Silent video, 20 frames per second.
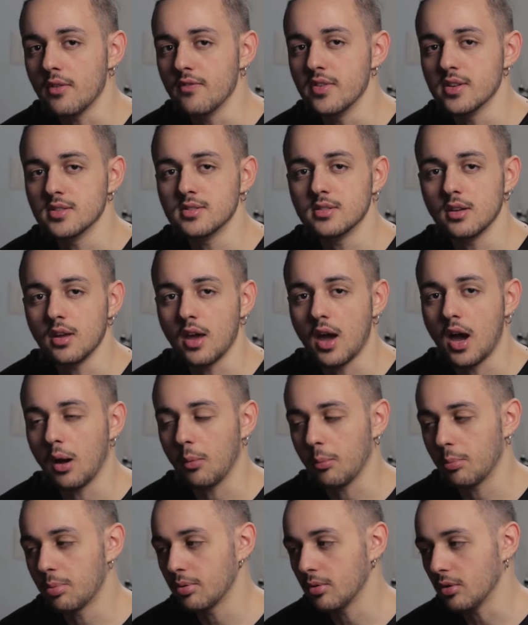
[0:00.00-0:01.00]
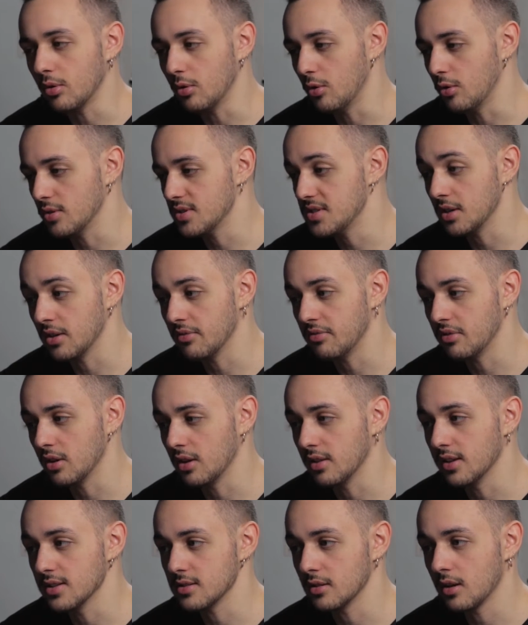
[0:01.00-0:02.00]
VST amp or something
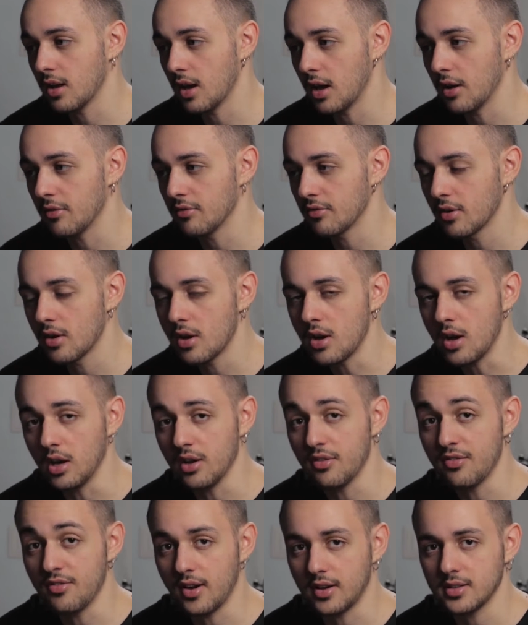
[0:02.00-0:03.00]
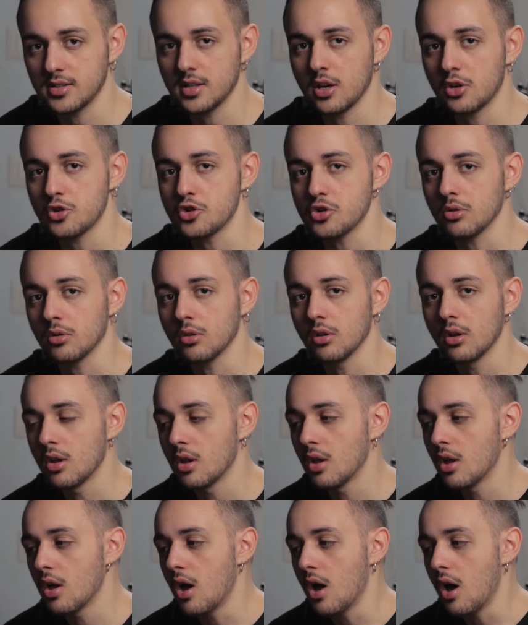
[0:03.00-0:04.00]
that doesn't have an effects section.
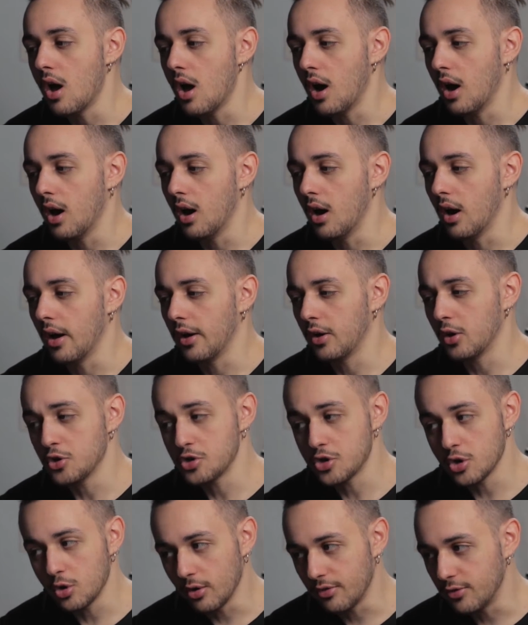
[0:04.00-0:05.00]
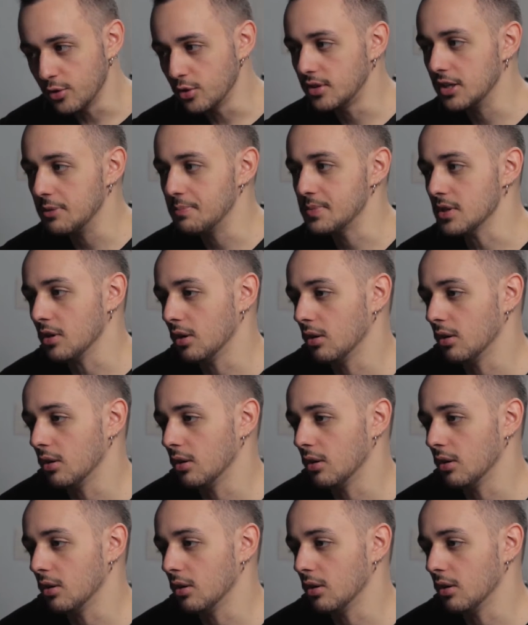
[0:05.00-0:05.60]
I'm going to show you a few tips